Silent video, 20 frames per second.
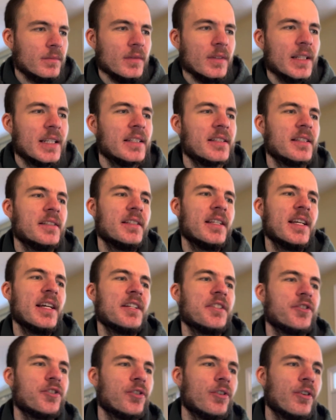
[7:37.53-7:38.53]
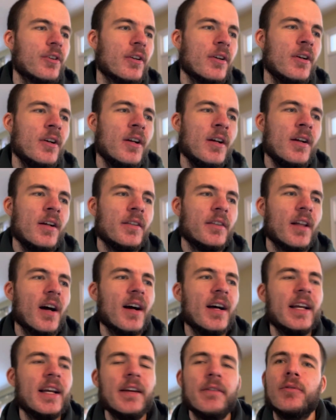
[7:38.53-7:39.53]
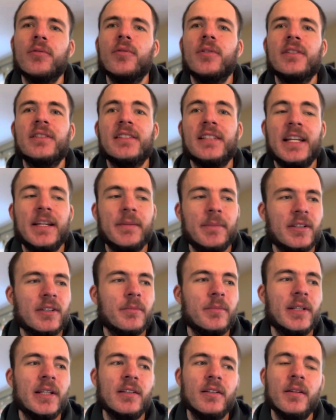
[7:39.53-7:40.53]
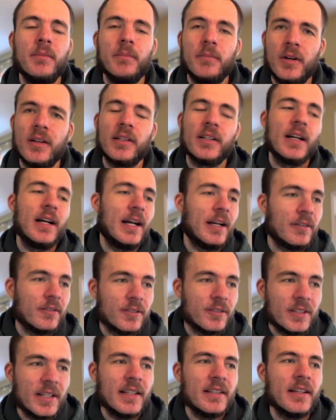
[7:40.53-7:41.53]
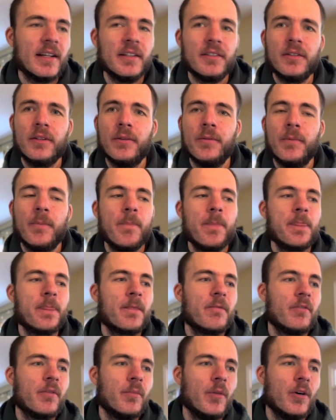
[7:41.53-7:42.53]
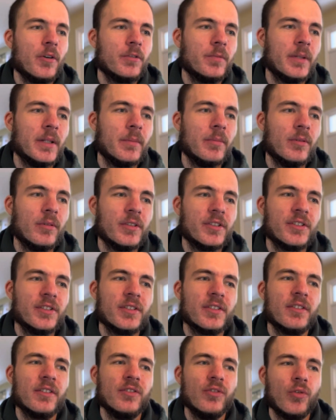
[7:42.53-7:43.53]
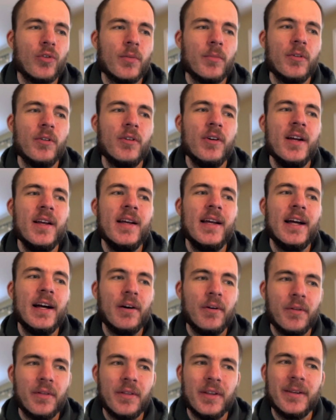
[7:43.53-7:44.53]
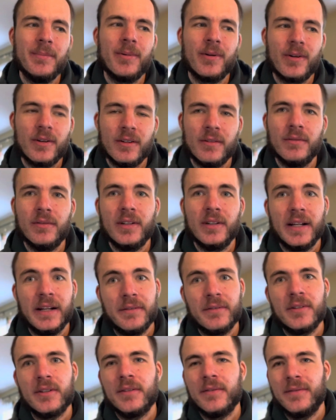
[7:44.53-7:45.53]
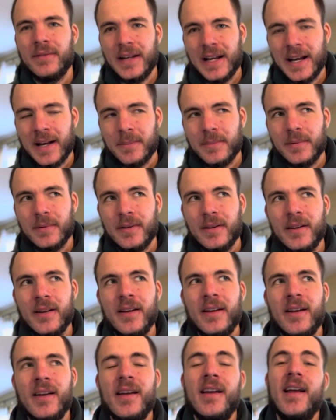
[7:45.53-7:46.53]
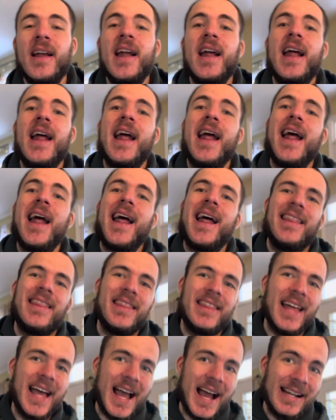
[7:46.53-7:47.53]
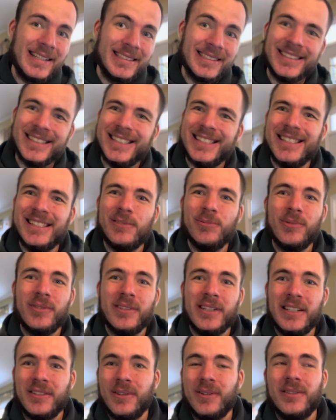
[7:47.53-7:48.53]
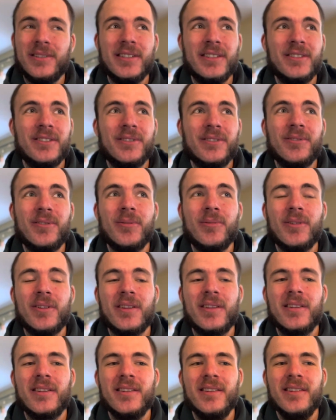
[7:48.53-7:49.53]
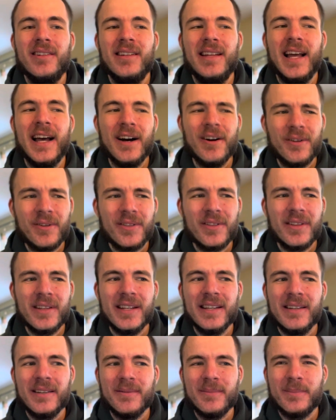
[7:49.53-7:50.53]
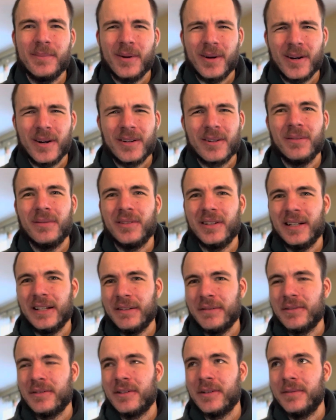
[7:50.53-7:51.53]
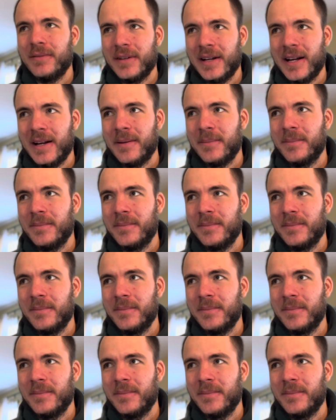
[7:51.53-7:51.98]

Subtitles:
He says, yeah, sure, not everyone is aiming to be a monk. I understand that too. For most people, it's just a normal, healthy part of life to fap. That is what I don't disagree with. Healthy part of life to fap.